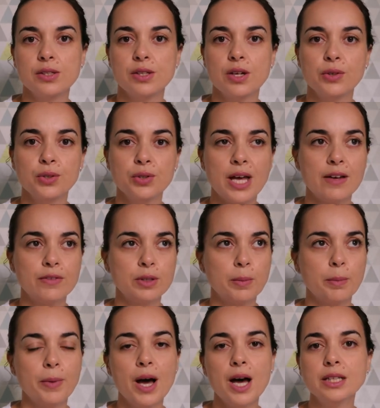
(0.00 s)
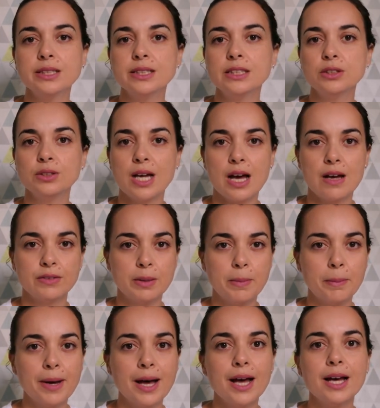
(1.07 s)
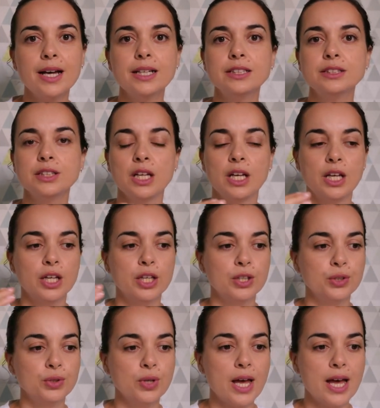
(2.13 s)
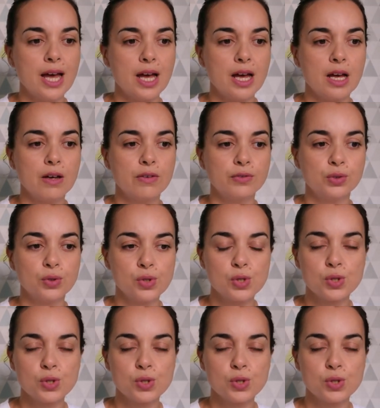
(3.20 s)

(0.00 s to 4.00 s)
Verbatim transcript: You know, you have the body, you have the mind, you have the